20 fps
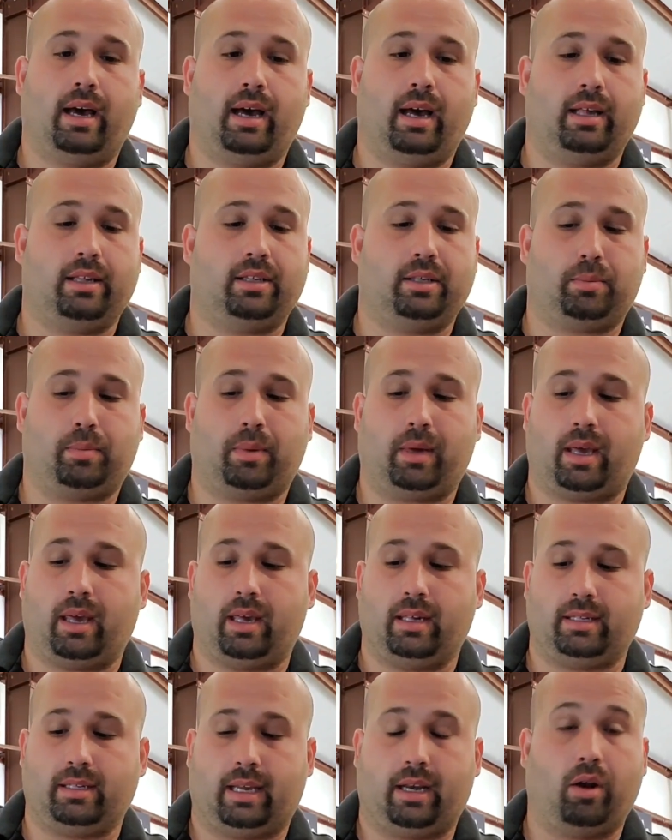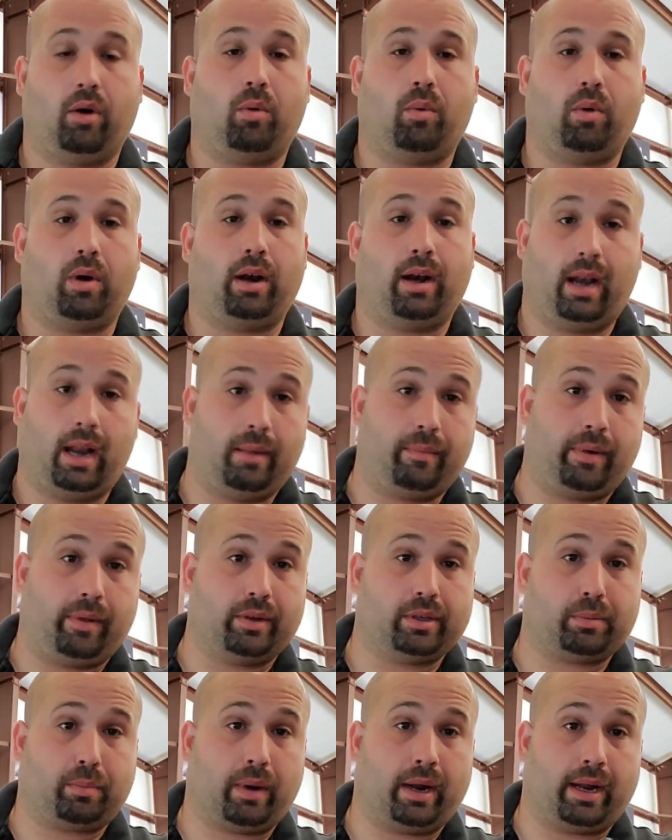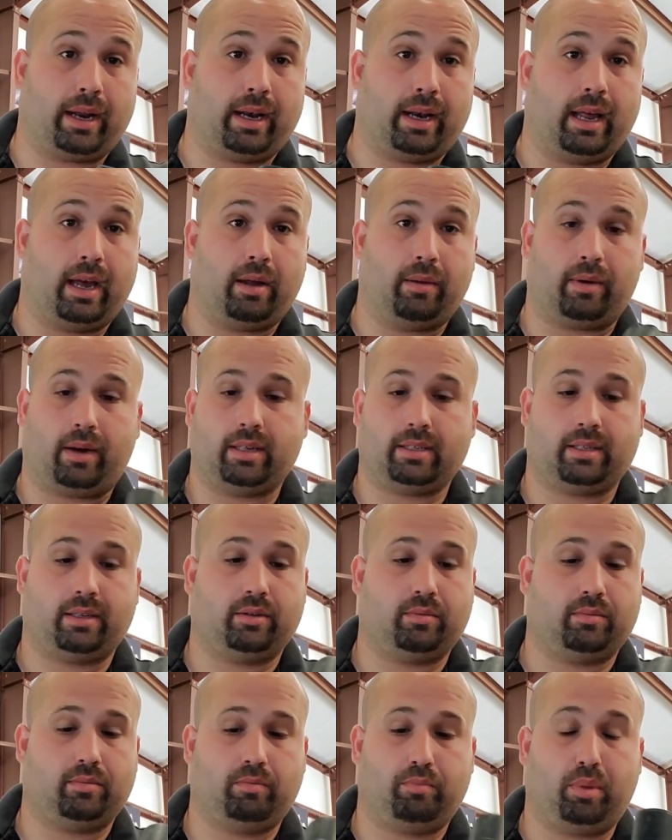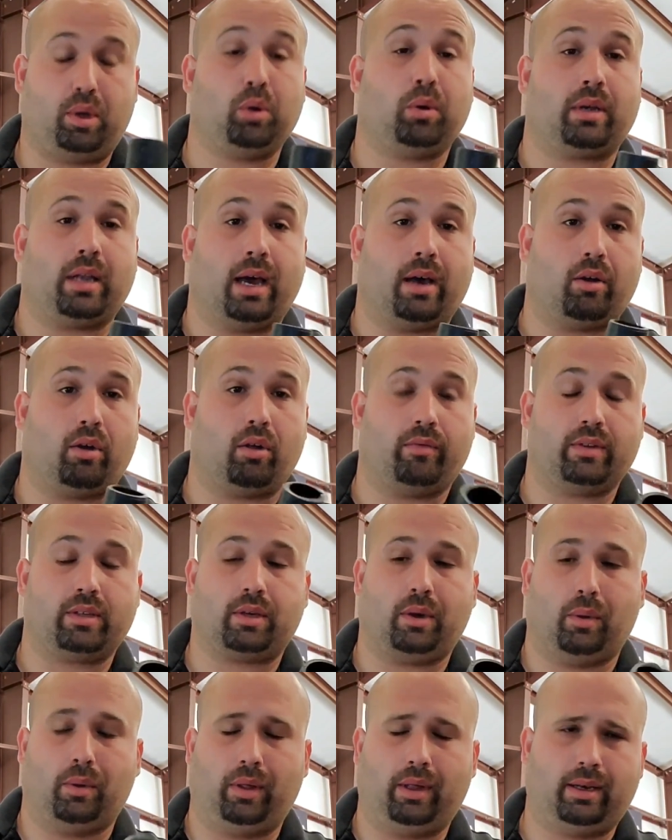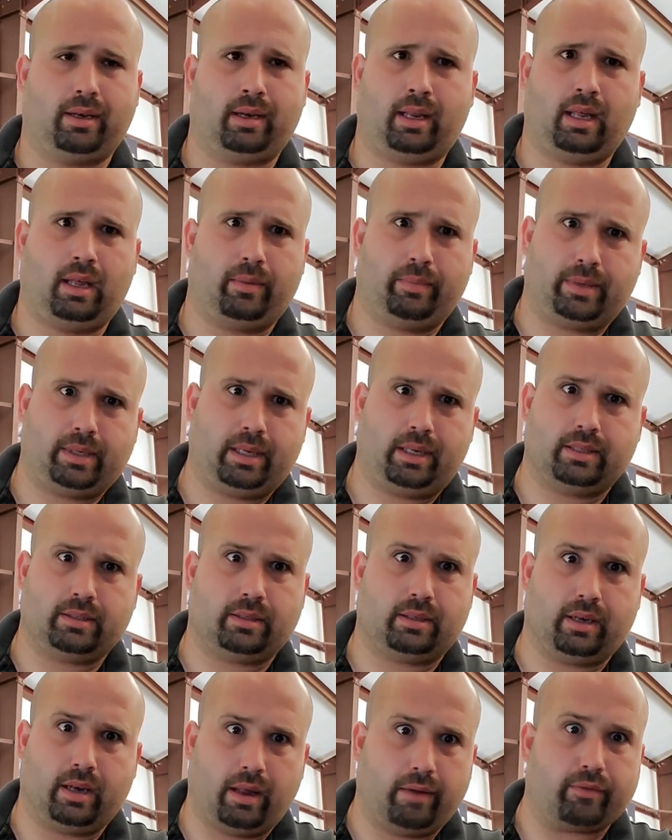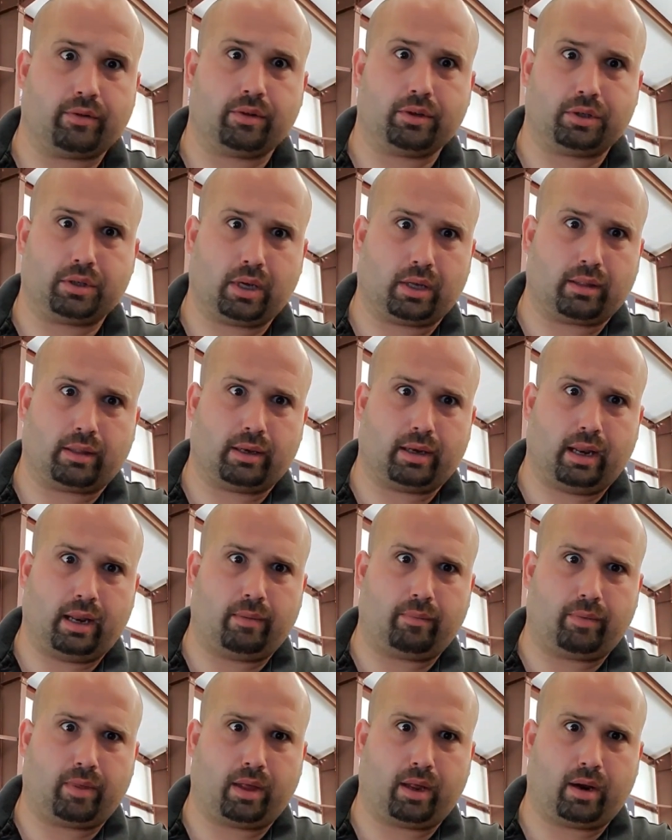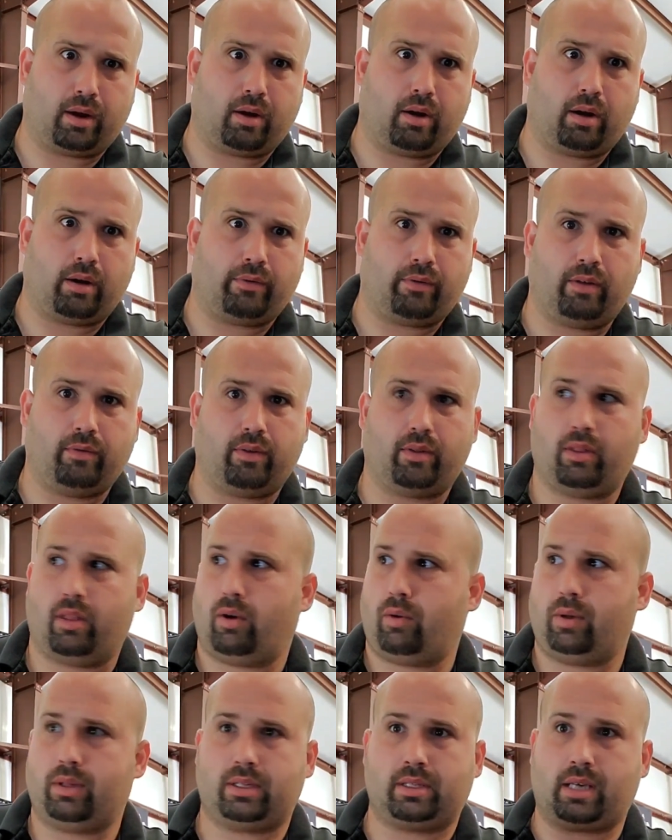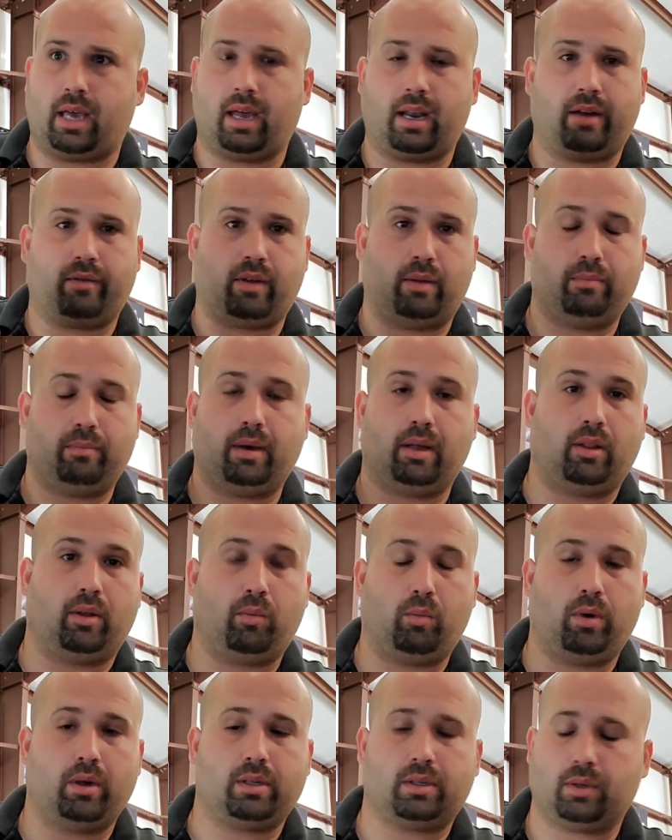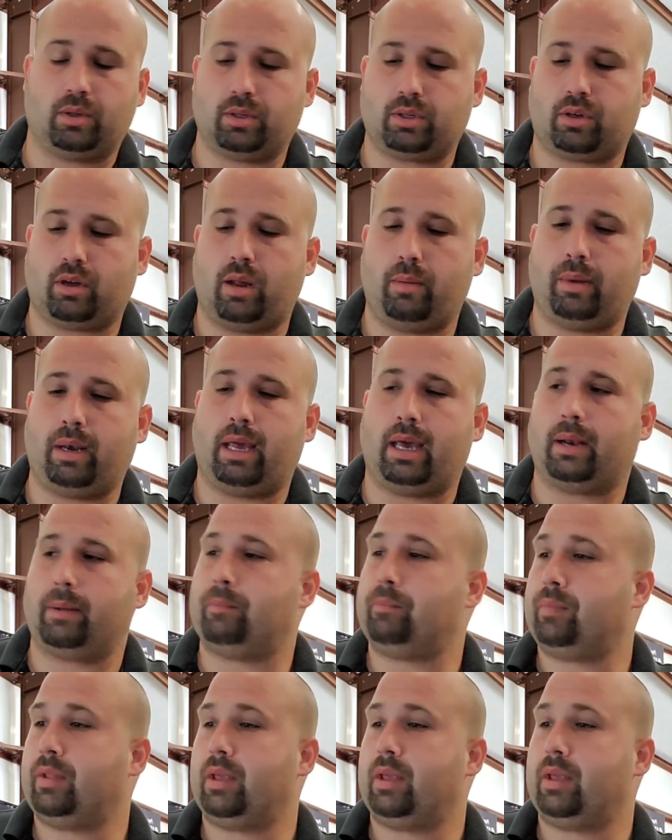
Just because I don't want an ambulance breaking down because it puked out all of its coolant, and EMTs never shut the damn thing off, even though it's got every bell and whistle screaming at them.